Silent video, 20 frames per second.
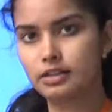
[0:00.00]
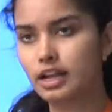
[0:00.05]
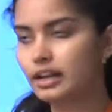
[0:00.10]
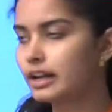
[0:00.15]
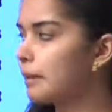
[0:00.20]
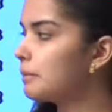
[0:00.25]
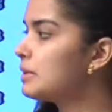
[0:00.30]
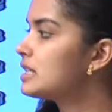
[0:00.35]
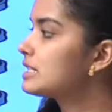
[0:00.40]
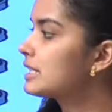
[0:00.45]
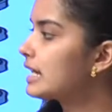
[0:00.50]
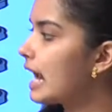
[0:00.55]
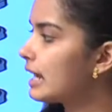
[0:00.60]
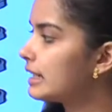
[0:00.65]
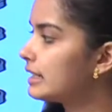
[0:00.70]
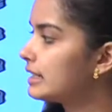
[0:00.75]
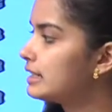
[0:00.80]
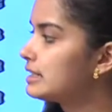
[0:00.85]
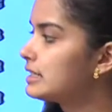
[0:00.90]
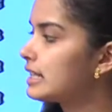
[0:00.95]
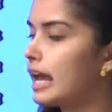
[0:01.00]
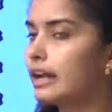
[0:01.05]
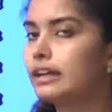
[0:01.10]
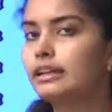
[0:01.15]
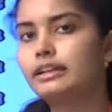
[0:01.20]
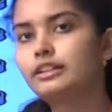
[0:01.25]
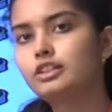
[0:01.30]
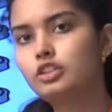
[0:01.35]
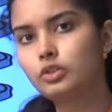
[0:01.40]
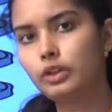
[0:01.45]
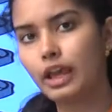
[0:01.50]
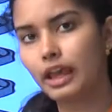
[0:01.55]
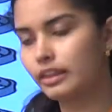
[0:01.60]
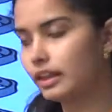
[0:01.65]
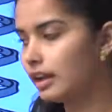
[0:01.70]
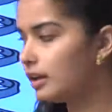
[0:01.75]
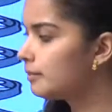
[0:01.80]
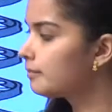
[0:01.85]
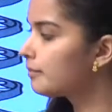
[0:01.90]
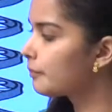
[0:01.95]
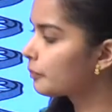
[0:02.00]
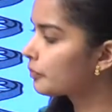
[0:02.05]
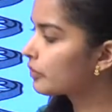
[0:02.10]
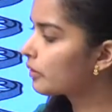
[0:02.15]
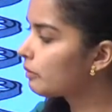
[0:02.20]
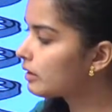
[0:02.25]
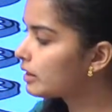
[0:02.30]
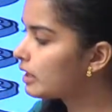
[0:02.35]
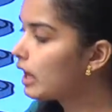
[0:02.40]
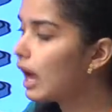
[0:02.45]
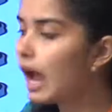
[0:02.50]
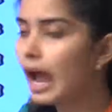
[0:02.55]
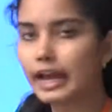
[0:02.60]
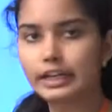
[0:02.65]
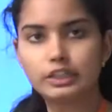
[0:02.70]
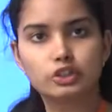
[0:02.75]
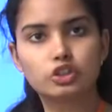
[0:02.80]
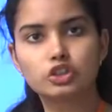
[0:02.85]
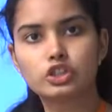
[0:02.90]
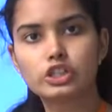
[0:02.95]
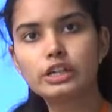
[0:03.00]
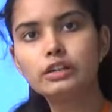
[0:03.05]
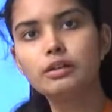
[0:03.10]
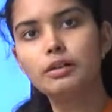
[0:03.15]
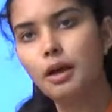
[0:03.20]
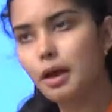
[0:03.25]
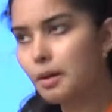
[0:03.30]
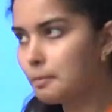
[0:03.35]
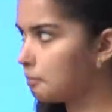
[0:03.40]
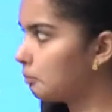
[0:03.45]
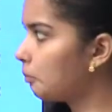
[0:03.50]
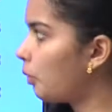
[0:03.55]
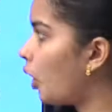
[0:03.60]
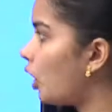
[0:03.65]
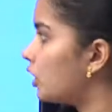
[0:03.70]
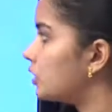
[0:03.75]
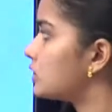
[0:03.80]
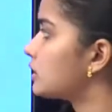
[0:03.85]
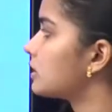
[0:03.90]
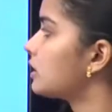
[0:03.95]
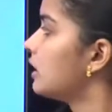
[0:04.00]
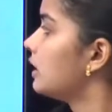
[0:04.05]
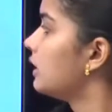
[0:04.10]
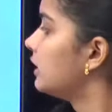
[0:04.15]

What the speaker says: The double strands are linked together with the hydrogen bonds.